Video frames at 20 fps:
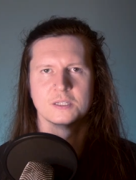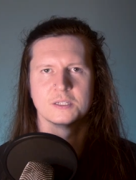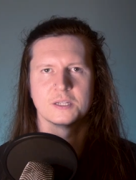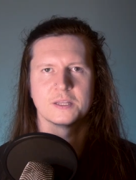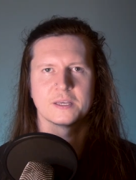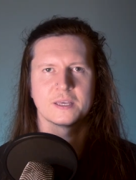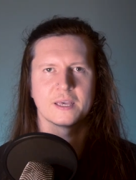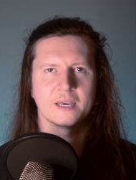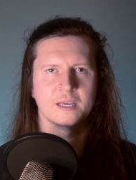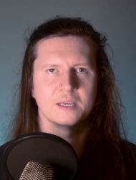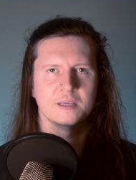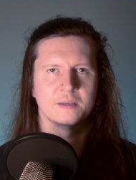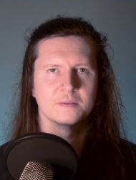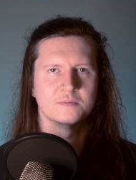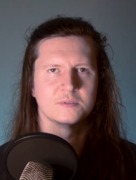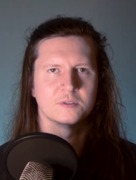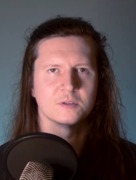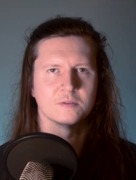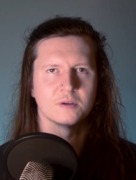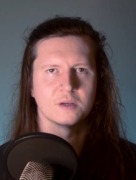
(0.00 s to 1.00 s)
to the
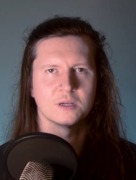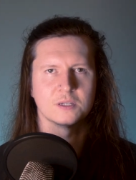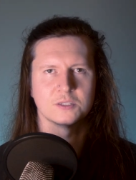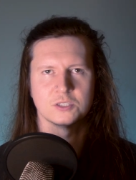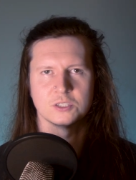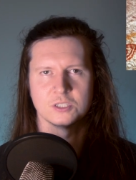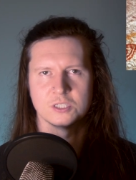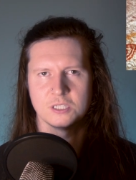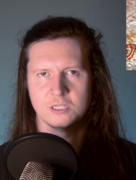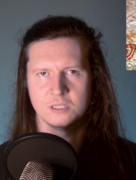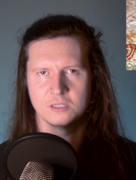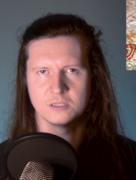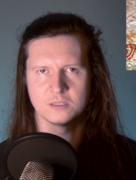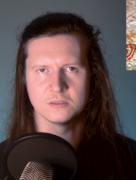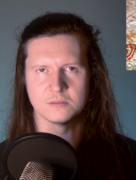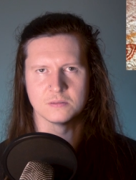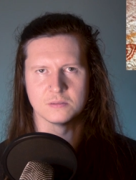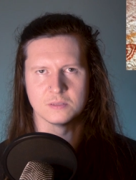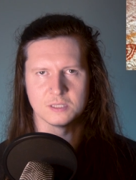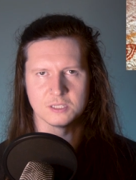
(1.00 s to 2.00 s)
caves of
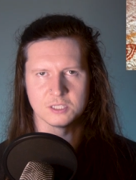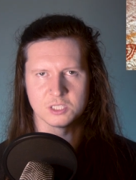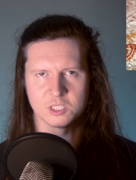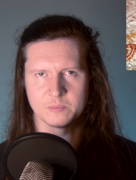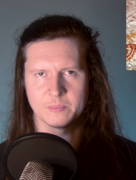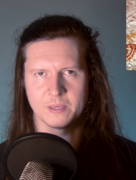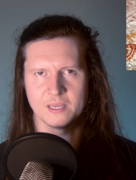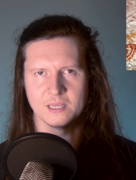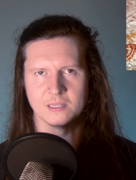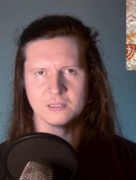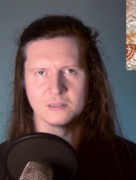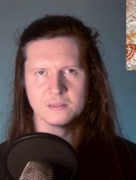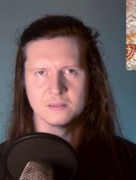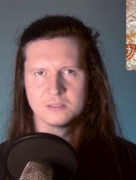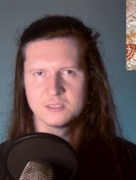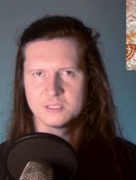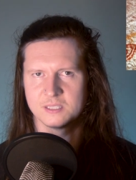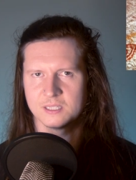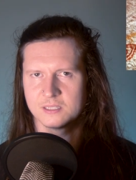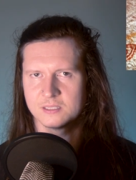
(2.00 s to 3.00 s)
Argentina and Spain
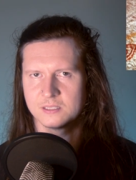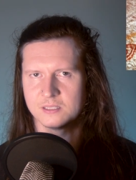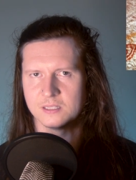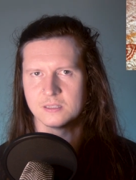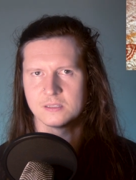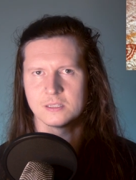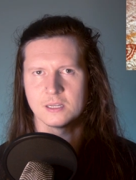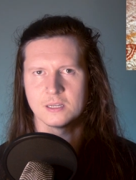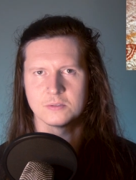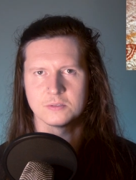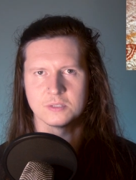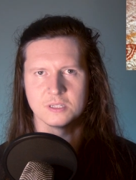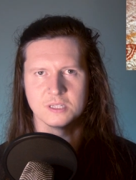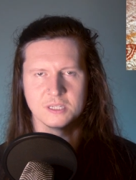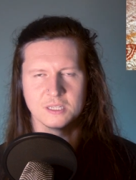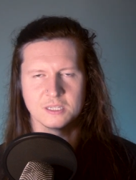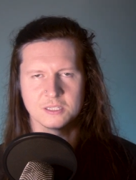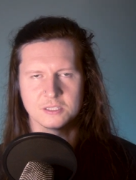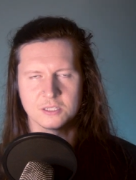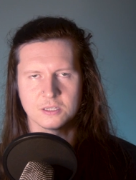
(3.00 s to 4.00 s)
60,000
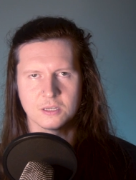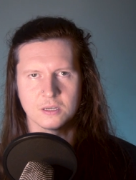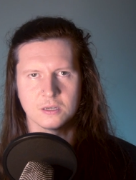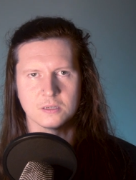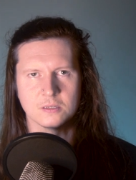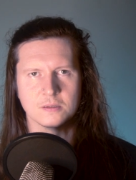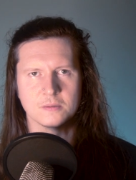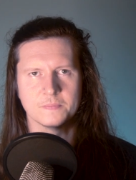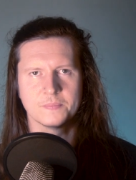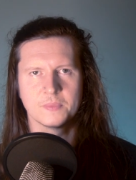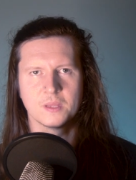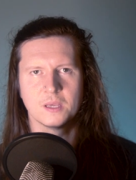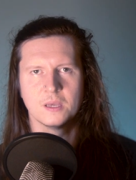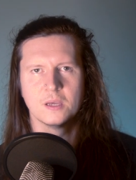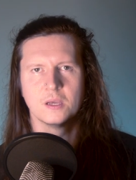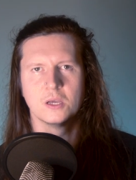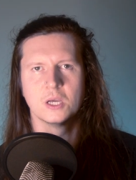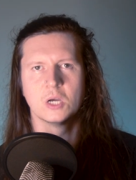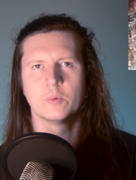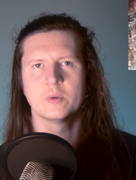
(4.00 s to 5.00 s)
years ago.
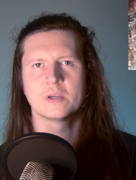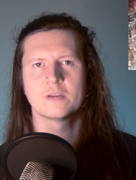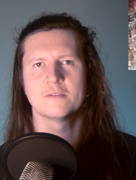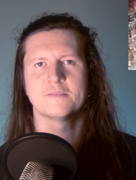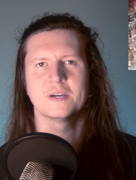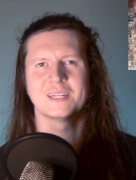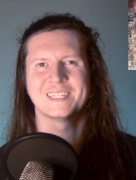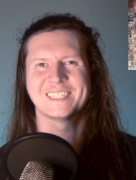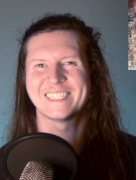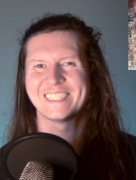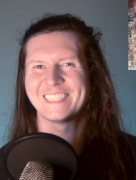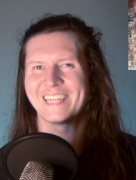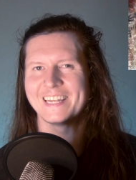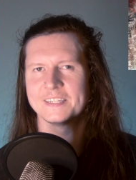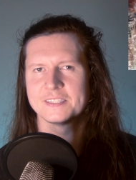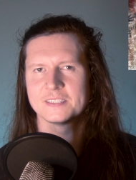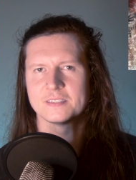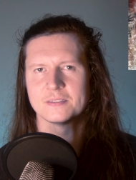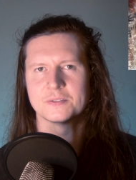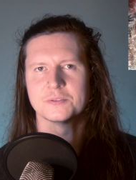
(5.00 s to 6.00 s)
We can find
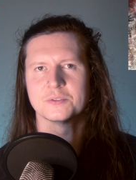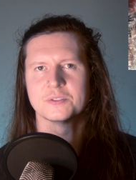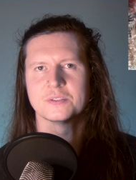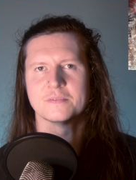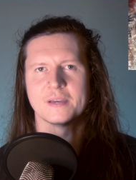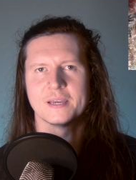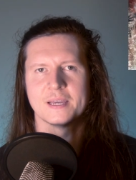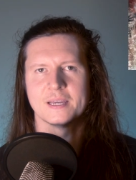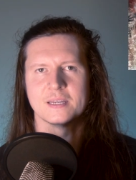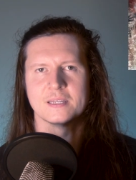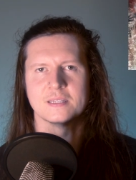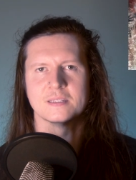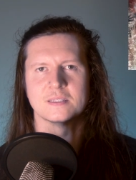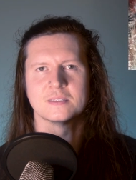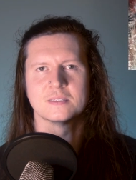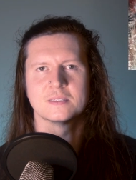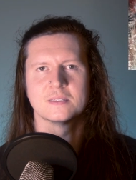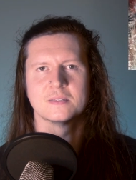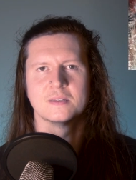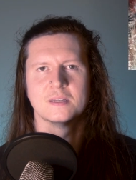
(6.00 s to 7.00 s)
stencils of
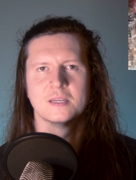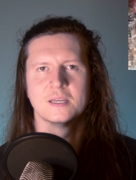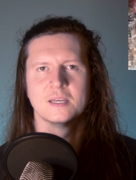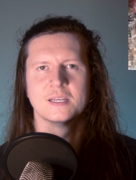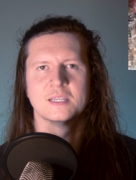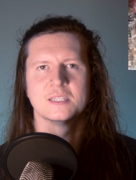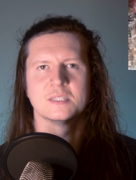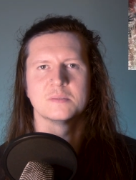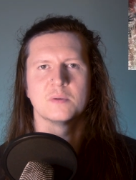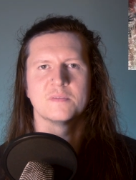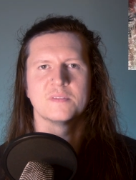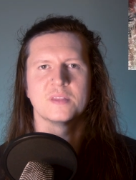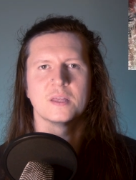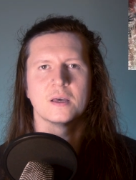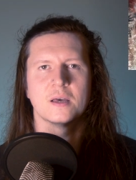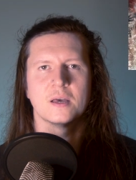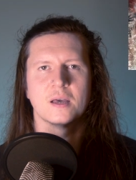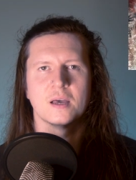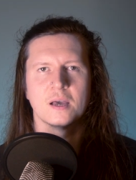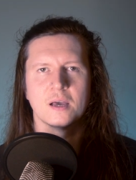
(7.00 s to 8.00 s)
hands. Some of
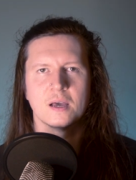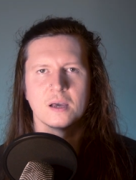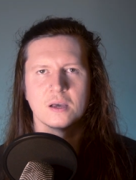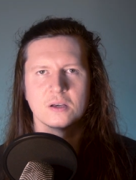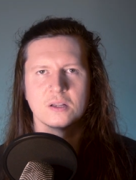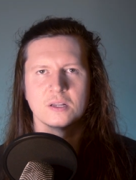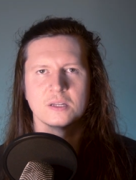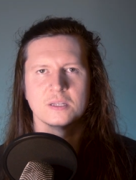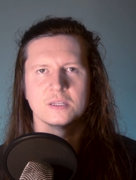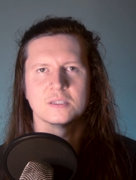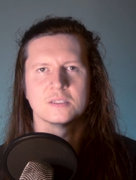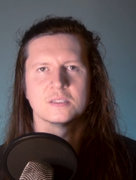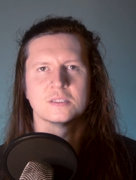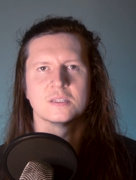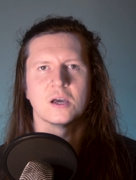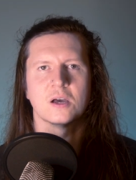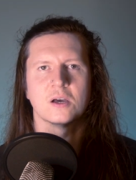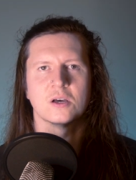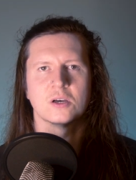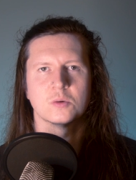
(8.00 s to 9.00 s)
the
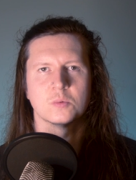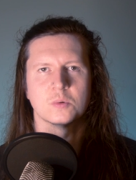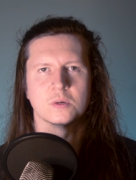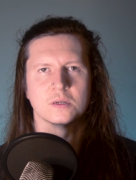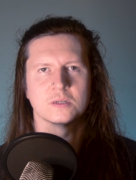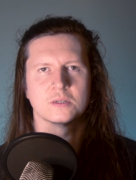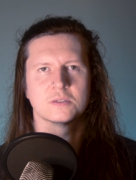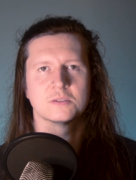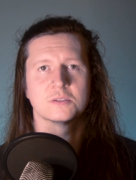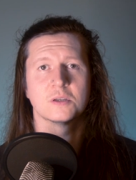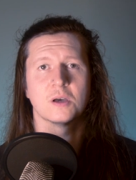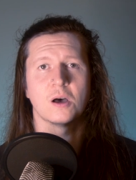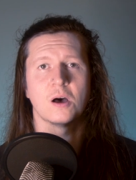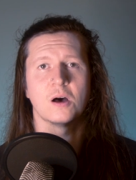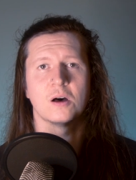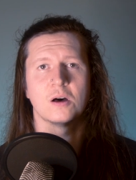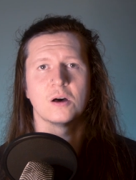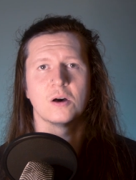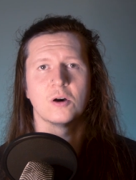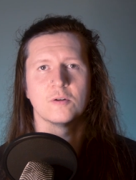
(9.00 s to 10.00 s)
earliest artworks
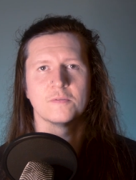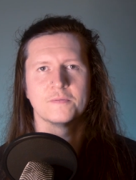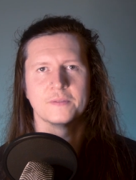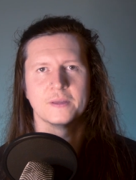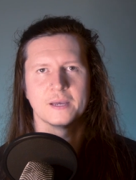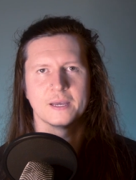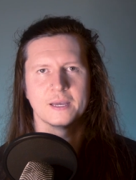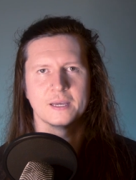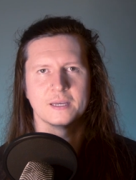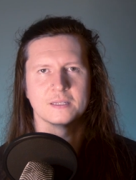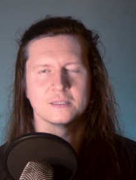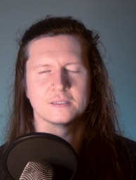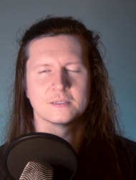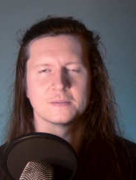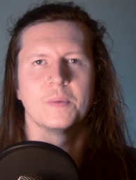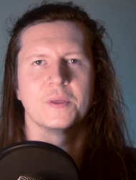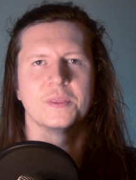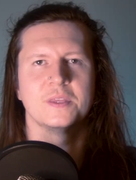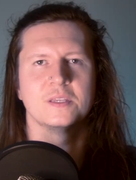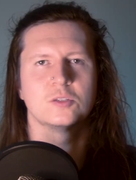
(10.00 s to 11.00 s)
are of the hand,
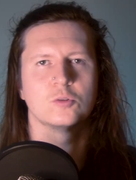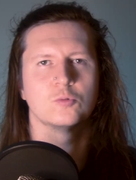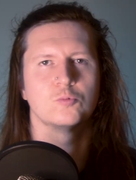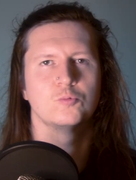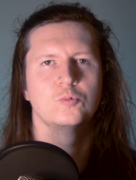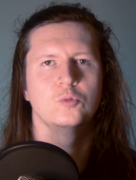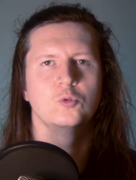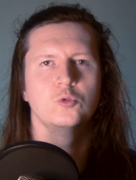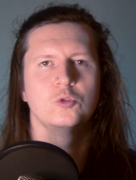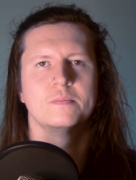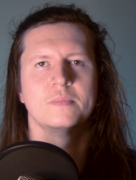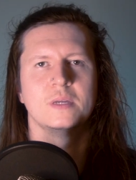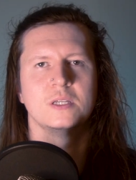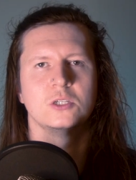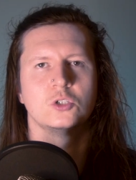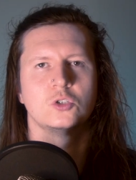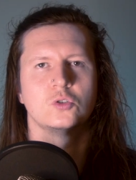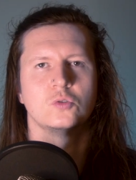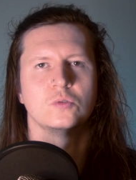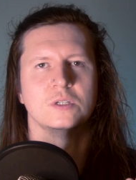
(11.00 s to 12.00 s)
but this
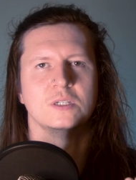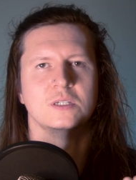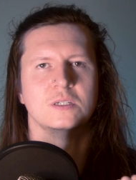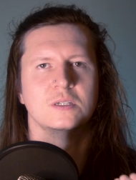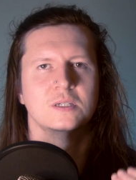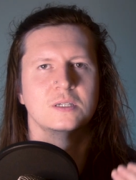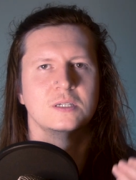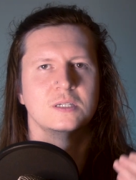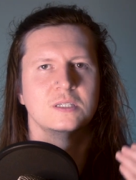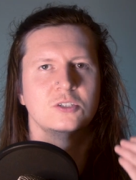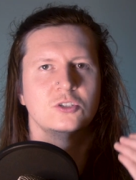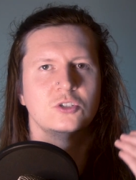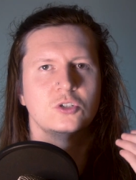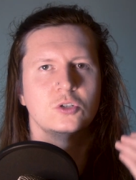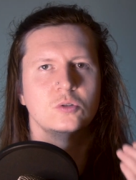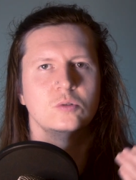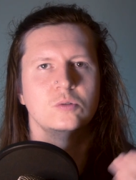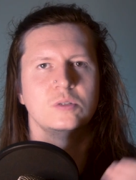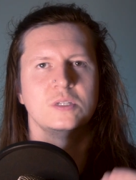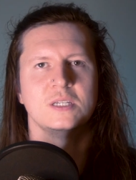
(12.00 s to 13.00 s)
rudimentary
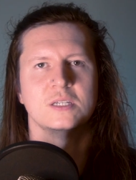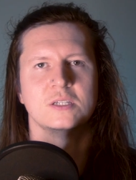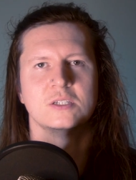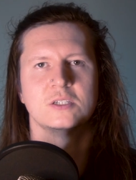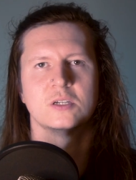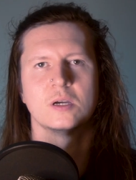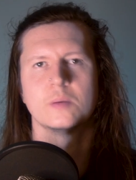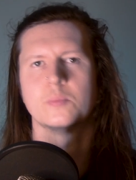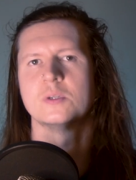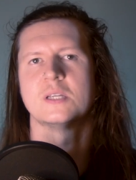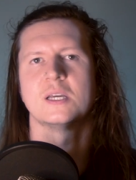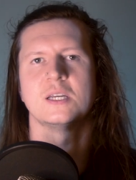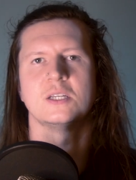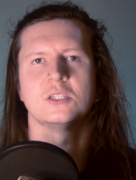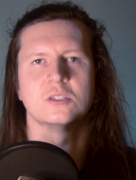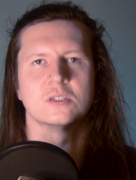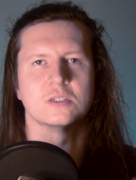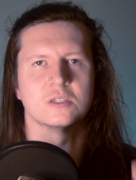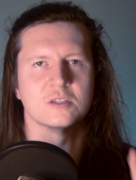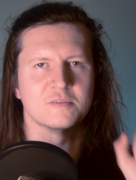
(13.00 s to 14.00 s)
2D
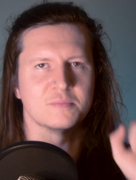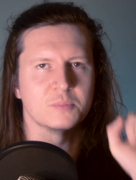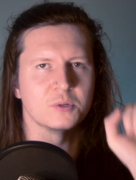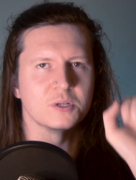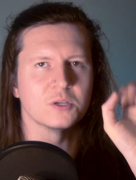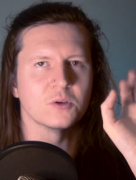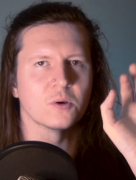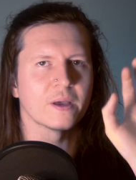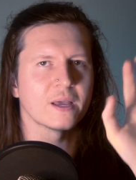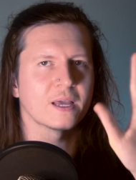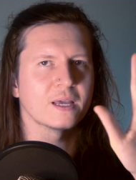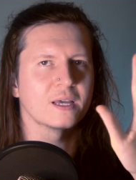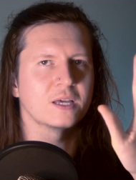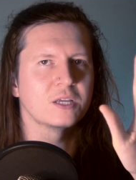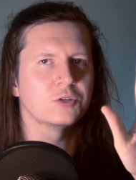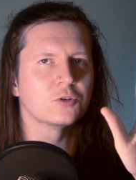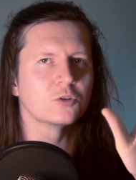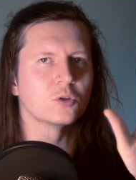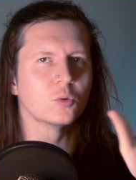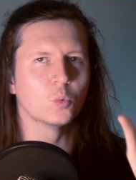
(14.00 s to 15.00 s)
interpretation of putting your
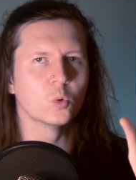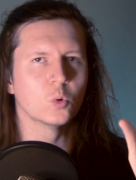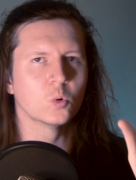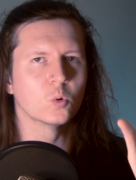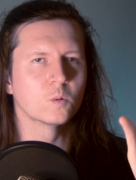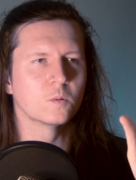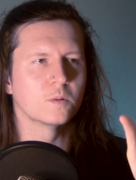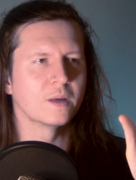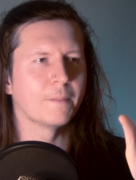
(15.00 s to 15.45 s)
hand on the wall